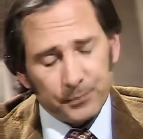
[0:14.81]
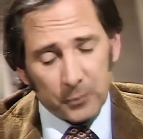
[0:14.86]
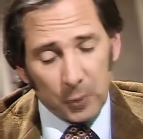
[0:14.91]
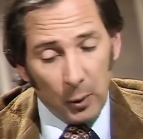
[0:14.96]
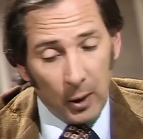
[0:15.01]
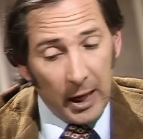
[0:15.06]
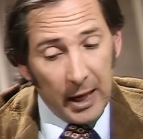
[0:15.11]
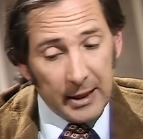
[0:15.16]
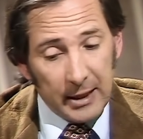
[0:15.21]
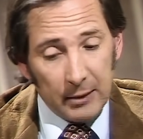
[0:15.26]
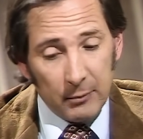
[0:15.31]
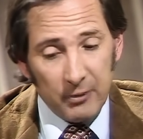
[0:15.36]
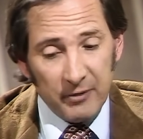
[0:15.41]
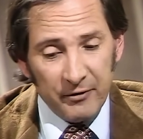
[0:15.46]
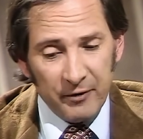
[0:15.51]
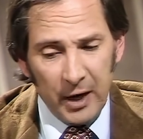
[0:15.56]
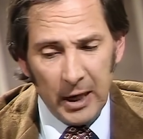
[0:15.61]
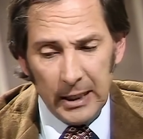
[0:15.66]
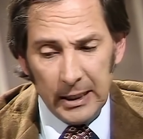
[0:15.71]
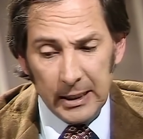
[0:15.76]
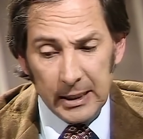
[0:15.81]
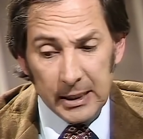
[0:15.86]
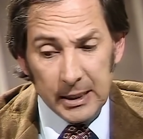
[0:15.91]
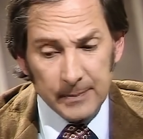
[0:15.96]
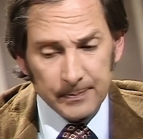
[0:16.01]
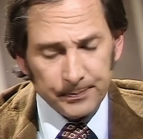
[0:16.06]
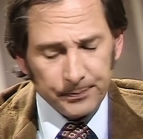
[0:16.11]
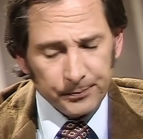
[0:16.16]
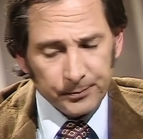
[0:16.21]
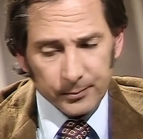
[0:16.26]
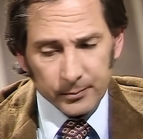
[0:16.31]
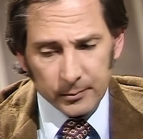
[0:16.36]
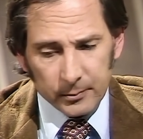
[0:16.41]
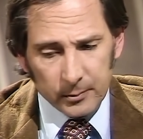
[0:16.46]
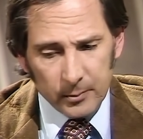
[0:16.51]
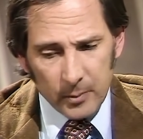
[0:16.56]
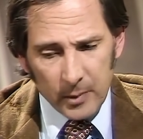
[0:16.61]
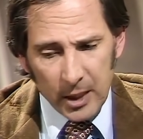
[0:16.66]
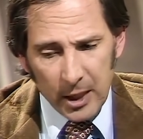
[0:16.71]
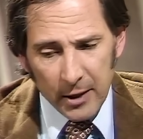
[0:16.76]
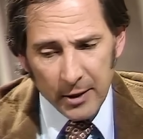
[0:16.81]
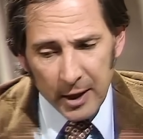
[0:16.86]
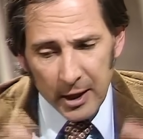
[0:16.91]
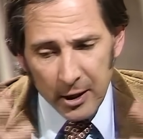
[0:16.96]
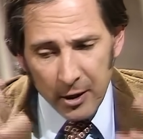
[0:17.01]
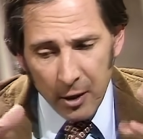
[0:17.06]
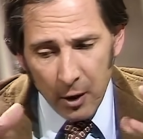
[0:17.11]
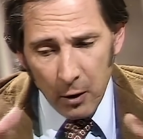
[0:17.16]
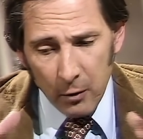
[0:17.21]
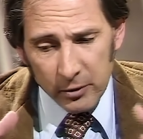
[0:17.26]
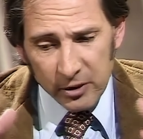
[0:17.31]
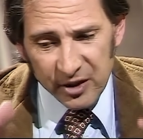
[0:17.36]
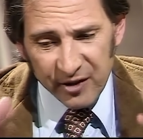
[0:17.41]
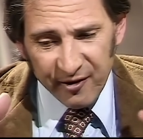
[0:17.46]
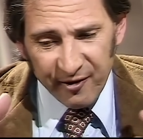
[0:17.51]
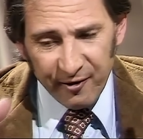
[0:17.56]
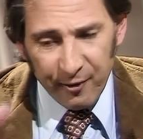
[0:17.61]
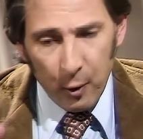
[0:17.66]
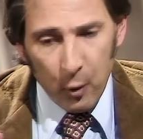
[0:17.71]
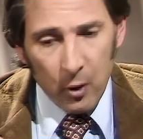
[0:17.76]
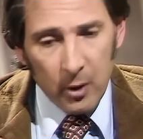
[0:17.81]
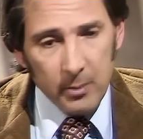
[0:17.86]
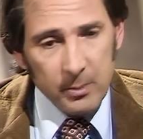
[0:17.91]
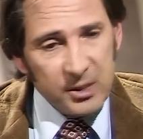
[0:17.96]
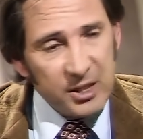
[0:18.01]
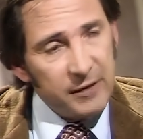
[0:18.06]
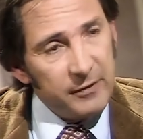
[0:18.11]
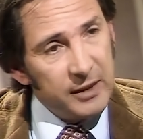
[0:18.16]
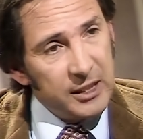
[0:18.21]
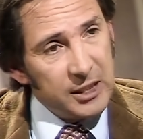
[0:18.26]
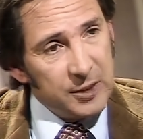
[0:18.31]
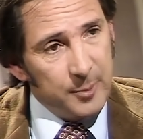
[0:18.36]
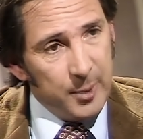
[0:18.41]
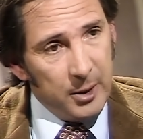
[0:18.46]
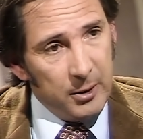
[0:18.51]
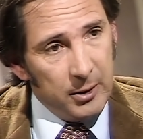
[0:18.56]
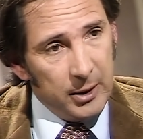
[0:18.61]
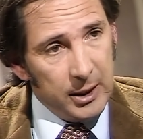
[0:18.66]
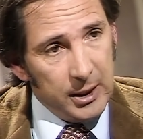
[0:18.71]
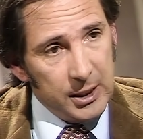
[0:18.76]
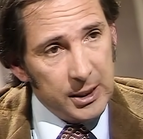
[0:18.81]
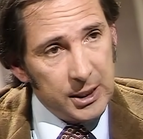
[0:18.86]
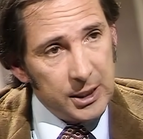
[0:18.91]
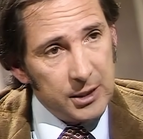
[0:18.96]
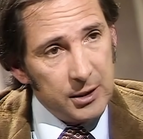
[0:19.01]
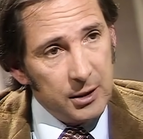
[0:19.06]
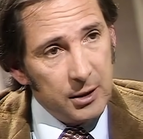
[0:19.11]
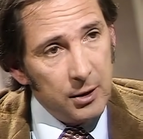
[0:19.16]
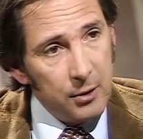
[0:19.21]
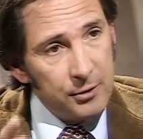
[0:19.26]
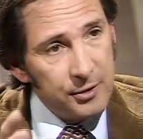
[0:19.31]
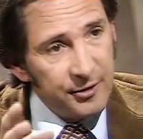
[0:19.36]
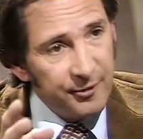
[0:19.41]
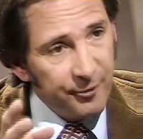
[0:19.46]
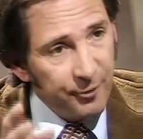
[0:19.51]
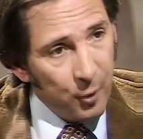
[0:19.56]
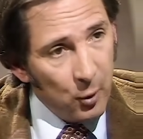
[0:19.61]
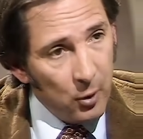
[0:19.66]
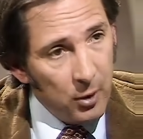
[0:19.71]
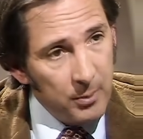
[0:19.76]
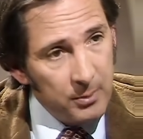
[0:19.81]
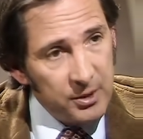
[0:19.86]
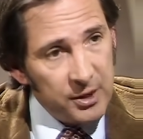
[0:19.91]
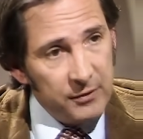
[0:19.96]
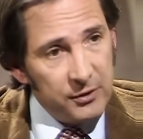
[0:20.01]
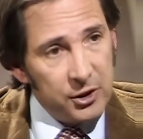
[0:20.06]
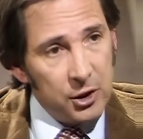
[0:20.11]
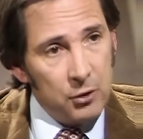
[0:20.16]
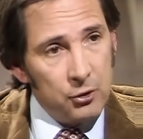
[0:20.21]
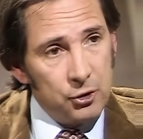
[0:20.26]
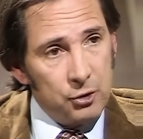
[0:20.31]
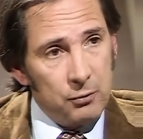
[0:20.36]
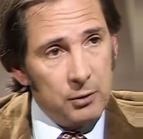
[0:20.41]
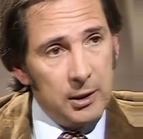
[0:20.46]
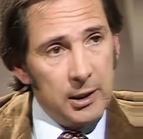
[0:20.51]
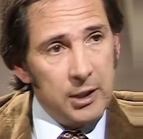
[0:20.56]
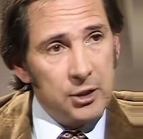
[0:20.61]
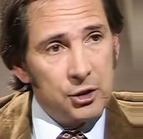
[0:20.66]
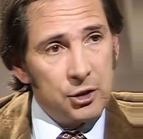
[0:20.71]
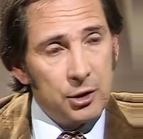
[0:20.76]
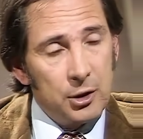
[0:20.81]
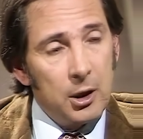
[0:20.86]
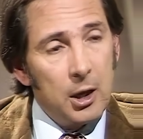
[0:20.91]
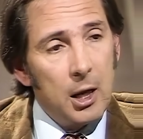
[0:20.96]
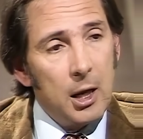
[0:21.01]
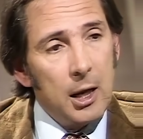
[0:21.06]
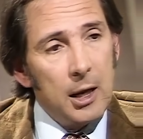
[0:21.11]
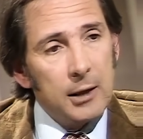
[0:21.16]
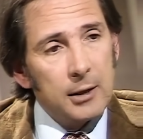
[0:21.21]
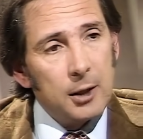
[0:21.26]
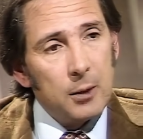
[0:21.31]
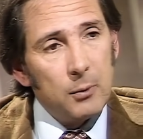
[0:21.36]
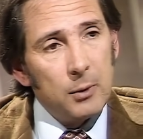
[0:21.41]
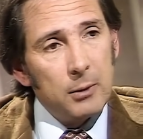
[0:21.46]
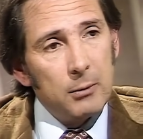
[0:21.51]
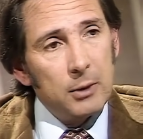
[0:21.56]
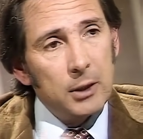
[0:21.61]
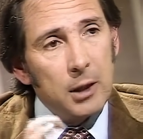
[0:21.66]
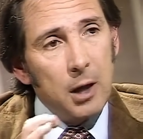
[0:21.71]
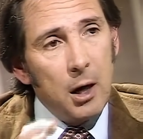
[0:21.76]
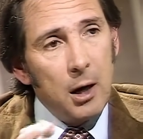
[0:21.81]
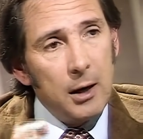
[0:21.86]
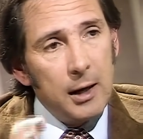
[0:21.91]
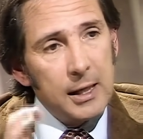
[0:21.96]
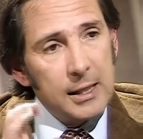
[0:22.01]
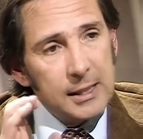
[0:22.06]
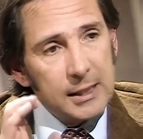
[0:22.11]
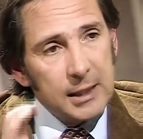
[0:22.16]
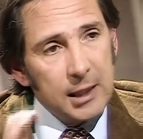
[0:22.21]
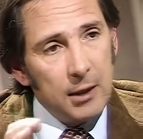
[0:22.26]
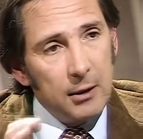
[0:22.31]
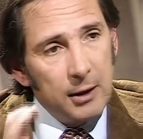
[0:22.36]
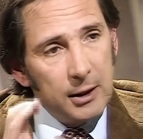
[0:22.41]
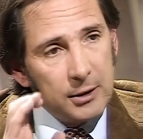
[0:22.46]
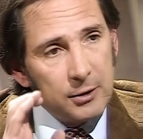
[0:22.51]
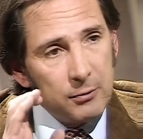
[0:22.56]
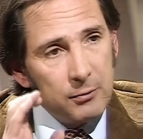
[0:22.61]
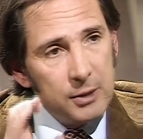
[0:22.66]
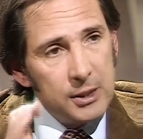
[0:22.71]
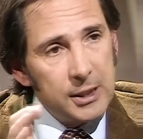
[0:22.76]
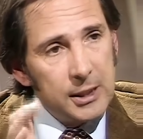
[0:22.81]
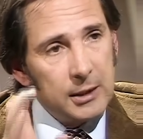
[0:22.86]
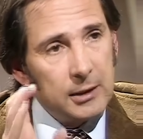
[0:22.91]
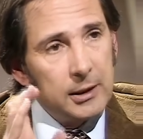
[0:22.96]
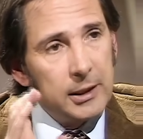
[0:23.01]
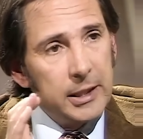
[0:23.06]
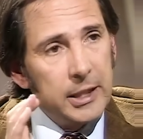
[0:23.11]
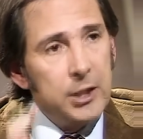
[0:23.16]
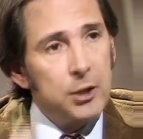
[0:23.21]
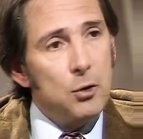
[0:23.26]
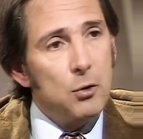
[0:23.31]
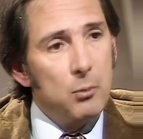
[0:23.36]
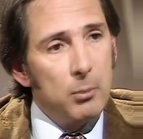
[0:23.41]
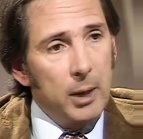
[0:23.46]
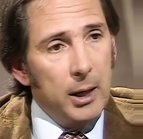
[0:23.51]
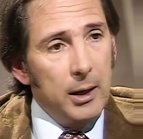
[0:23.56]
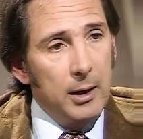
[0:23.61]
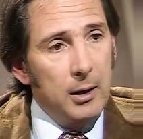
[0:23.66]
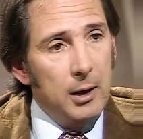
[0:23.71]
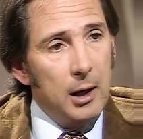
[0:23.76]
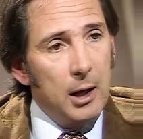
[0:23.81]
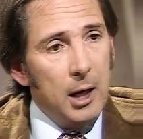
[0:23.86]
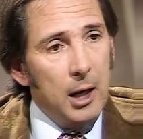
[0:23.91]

what I think we find is that those forms of experience, those forms of social relation that we regard as characteristically human